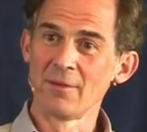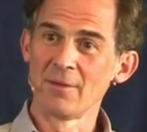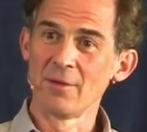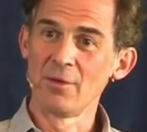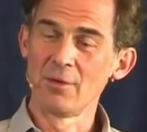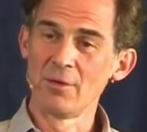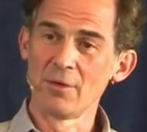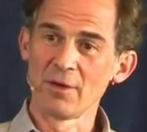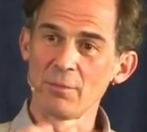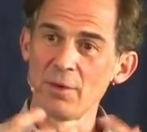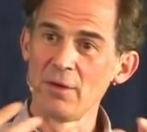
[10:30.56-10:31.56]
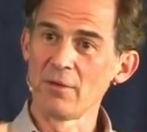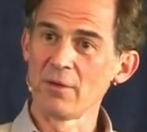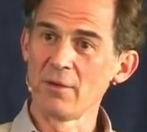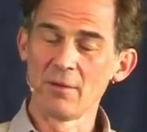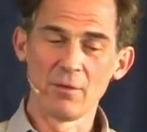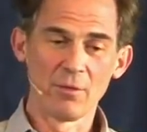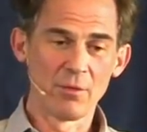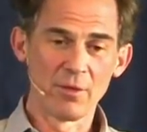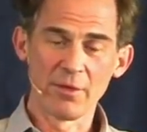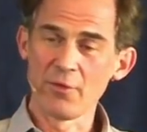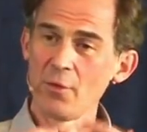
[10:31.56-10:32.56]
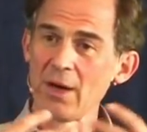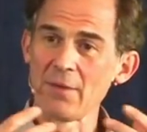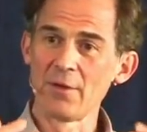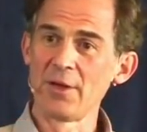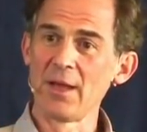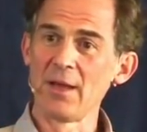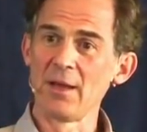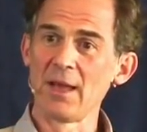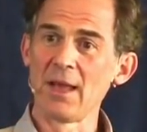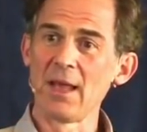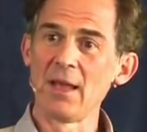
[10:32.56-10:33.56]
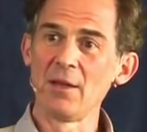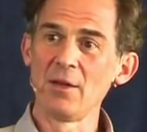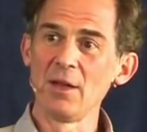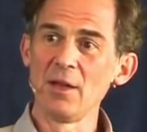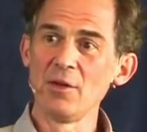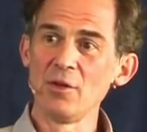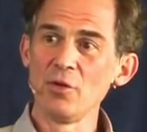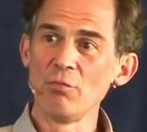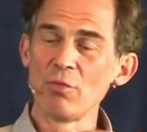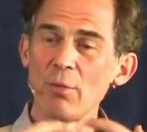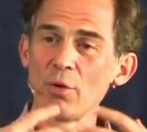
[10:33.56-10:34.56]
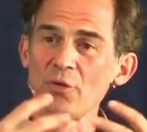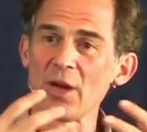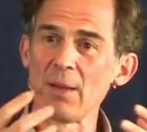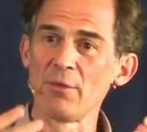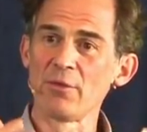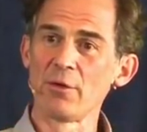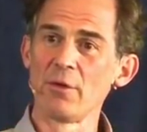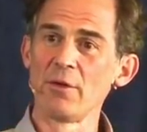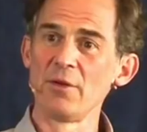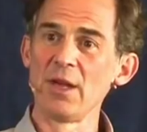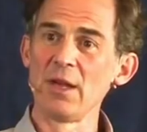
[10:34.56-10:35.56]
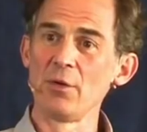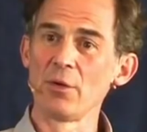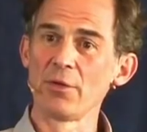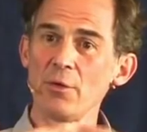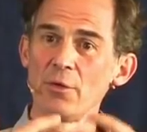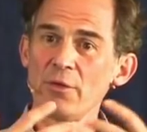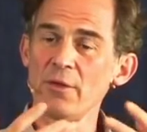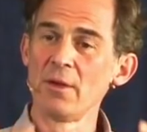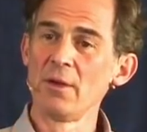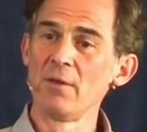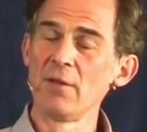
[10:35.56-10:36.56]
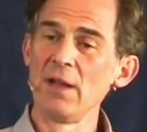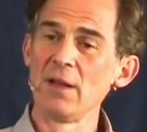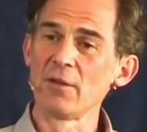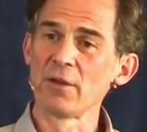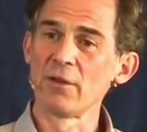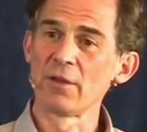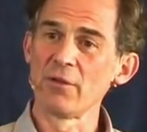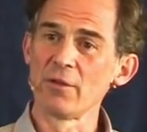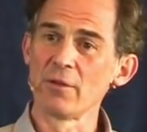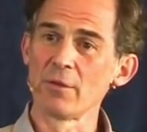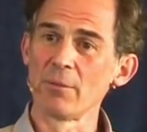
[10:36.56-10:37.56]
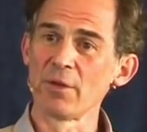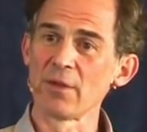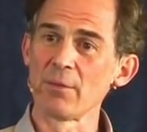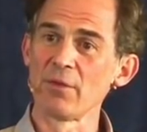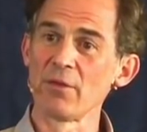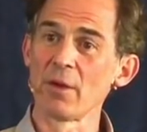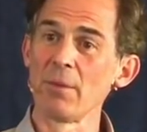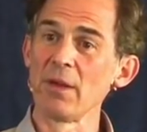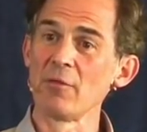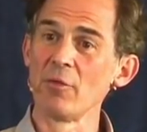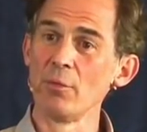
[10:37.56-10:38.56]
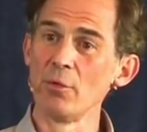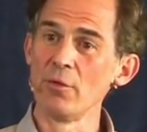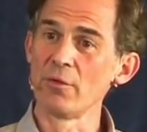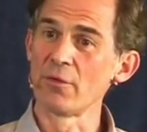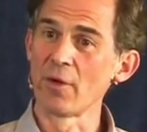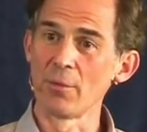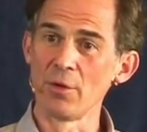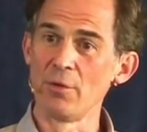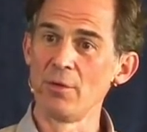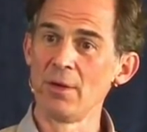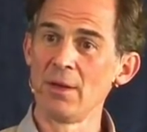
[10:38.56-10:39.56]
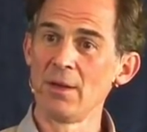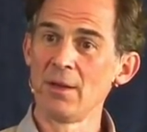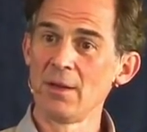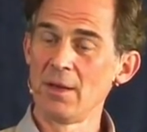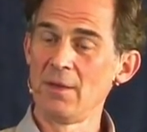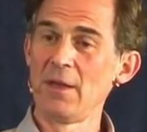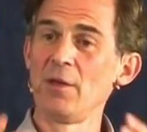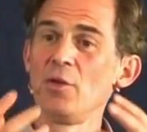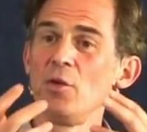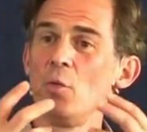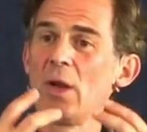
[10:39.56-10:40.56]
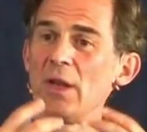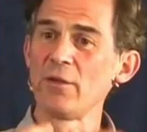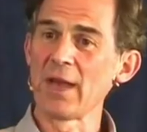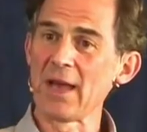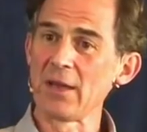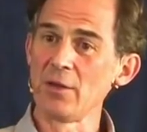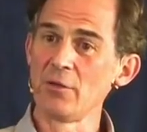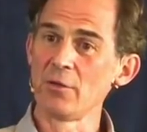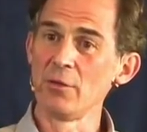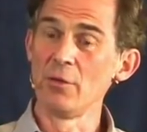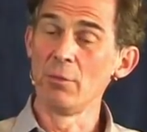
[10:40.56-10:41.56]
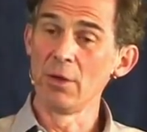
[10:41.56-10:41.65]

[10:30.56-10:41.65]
Your experience all throughout the day, innumerable times during the day, your thoughts, feelings, sensations and perceptions are being removed from you, and then a new one is added to you.